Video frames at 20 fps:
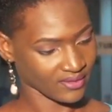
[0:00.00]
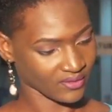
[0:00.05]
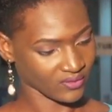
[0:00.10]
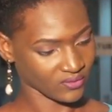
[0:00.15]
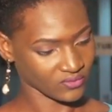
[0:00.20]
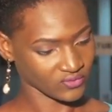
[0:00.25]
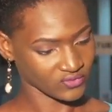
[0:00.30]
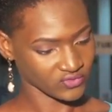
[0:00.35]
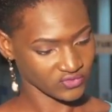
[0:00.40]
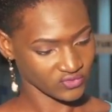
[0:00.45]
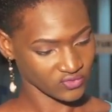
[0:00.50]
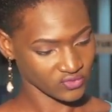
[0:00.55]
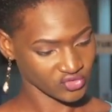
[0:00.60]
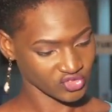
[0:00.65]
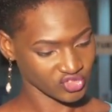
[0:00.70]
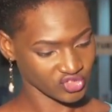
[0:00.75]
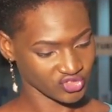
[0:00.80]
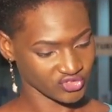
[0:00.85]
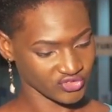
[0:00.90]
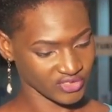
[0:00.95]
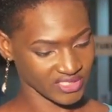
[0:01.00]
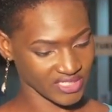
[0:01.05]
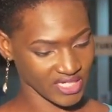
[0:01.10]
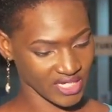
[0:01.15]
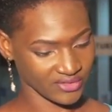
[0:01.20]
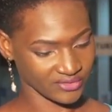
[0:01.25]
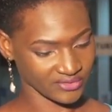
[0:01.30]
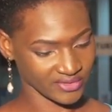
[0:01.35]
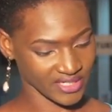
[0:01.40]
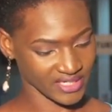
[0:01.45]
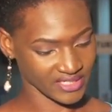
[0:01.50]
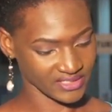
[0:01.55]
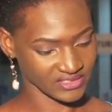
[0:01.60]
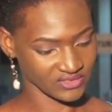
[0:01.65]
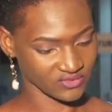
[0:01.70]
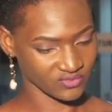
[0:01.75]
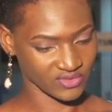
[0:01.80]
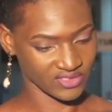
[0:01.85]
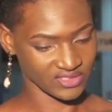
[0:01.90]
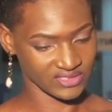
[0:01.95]
Also, children
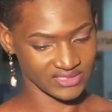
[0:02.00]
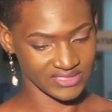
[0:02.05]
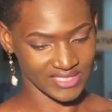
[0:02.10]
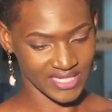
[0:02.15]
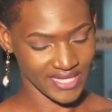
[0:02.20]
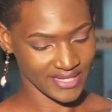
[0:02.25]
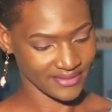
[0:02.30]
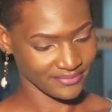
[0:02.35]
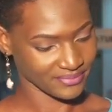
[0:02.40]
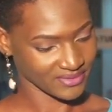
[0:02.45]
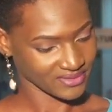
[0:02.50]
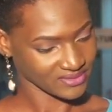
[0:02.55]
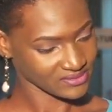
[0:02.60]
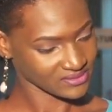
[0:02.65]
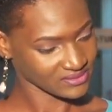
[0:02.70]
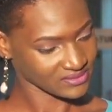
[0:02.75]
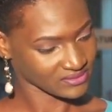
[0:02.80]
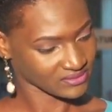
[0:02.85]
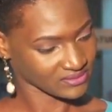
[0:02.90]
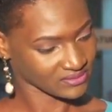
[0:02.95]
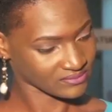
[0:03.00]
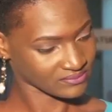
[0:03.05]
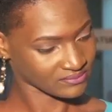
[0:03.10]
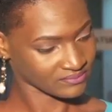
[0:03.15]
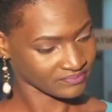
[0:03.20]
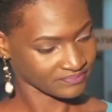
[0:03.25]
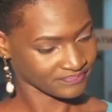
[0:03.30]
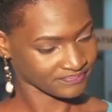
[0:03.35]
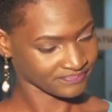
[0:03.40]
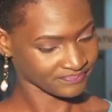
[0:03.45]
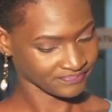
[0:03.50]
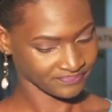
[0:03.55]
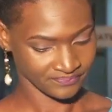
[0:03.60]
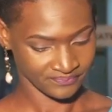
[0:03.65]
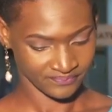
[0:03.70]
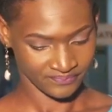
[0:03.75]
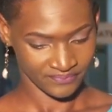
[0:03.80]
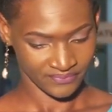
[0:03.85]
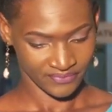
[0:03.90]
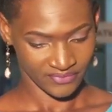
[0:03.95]
diagnosed with diabetes.
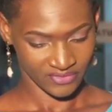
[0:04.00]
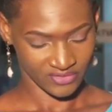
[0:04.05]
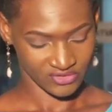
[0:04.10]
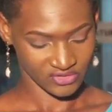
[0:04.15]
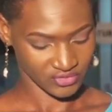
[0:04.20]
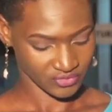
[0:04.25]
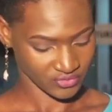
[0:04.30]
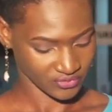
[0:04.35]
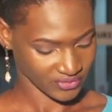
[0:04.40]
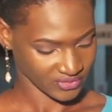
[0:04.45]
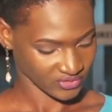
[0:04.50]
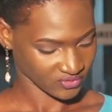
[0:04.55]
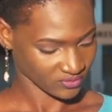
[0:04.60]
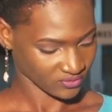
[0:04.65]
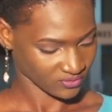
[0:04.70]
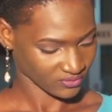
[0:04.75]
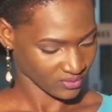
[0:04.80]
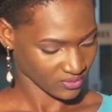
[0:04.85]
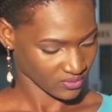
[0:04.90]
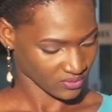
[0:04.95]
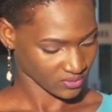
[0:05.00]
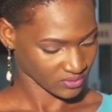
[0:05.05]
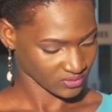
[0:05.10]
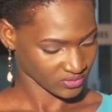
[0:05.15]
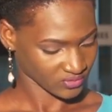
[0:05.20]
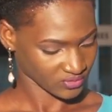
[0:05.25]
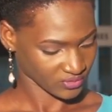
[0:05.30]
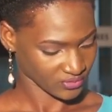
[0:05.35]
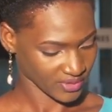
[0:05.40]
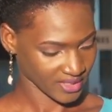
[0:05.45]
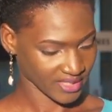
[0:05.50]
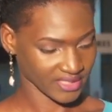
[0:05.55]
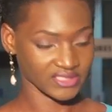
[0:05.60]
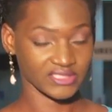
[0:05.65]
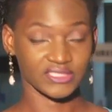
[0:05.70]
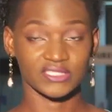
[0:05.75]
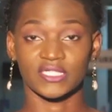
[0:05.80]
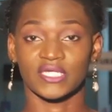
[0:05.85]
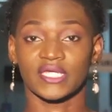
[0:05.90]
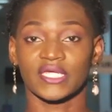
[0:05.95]
The stories were also right
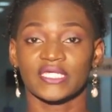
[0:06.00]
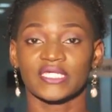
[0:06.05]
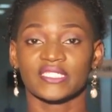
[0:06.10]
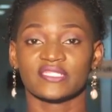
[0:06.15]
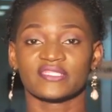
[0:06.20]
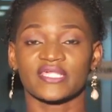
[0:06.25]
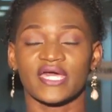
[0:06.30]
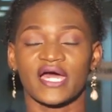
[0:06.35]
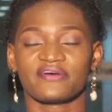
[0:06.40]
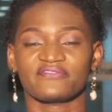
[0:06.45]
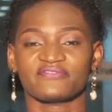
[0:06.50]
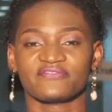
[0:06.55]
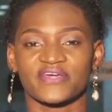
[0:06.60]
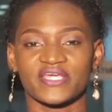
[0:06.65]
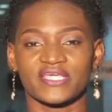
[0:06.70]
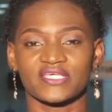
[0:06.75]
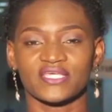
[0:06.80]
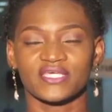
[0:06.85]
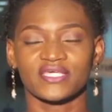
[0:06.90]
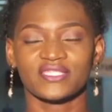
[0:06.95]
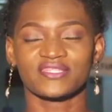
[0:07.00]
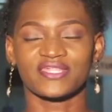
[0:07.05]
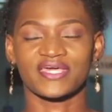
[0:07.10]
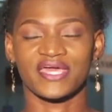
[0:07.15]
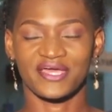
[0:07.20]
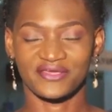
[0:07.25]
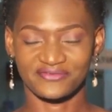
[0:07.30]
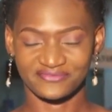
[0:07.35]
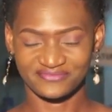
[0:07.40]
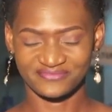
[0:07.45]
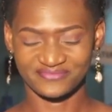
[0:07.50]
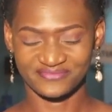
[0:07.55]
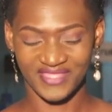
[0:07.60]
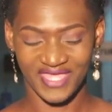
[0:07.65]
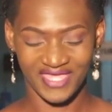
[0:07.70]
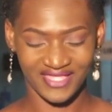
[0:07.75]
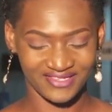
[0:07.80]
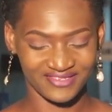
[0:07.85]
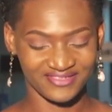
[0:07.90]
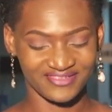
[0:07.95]
here in the
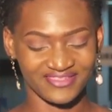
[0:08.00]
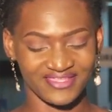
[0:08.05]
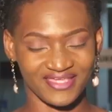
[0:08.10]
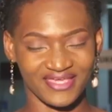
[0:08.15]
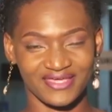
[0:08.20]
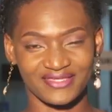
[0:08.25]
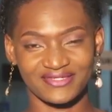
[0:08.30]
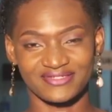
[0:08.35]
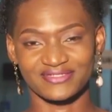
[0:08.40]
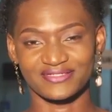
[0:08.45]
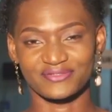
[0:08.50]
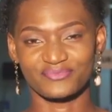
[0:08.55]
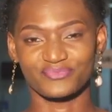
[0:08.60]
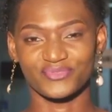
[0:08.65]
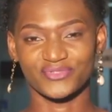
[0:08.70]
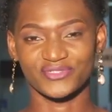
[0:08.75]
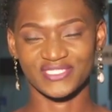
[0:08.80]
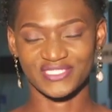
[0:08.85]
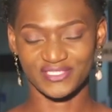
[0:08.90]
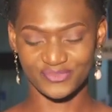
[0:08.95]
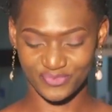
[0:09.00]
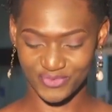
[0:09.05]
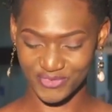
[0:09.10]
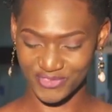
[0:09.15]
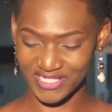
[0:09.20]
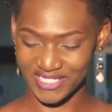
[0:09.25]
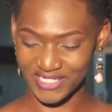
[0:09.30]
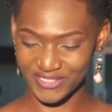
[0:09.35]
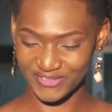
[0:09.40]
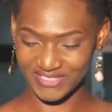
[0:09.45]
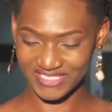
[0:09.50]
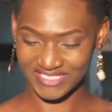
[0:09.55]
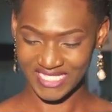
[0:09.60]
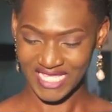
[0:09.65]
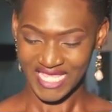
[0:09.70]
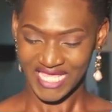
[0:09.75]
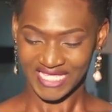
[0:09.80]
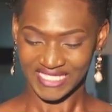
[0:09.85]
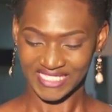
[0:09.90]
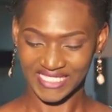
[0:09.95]
health and beauty
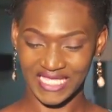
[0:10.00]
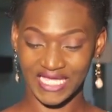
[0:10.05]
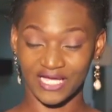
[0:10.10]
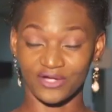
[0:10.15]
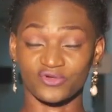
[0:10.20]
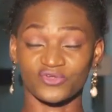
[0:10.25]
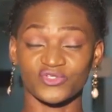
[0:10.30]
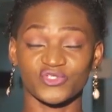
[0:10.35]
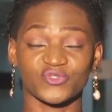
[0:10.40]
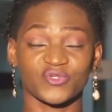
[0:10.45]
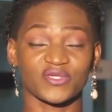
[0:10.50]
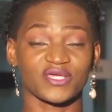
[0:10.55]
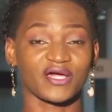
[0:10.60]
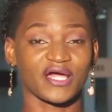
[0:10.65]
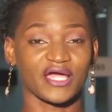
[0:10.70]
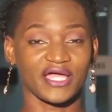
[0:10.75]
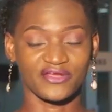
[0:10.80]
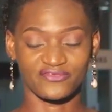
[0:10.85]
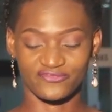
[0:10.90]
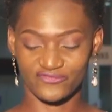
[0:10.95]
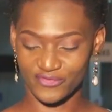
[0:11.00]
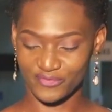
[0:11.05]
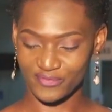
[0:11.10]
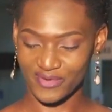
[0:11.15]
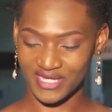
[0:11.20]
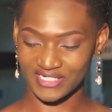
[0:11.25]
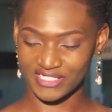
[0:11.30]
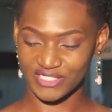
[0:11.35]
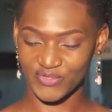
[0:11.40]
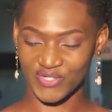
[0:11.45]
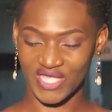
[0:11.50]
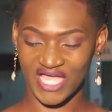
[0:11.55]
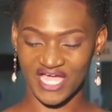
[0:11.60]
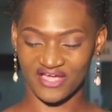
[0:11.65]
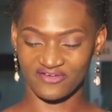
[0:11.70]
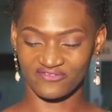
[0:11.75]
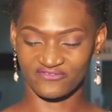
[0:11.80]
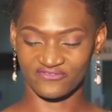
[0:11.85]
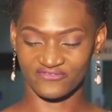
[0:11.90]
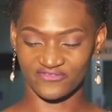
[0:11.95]
pullout. Yeah, also every Monday we
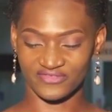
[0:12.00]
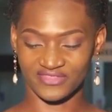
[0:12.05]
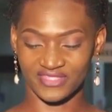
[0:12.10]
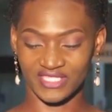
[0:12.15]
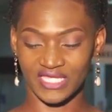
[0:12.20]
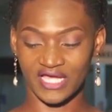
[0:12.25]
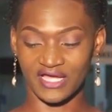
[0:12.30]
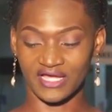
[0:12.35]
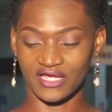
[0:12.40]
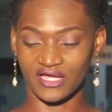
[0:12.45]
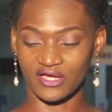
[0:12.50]
have the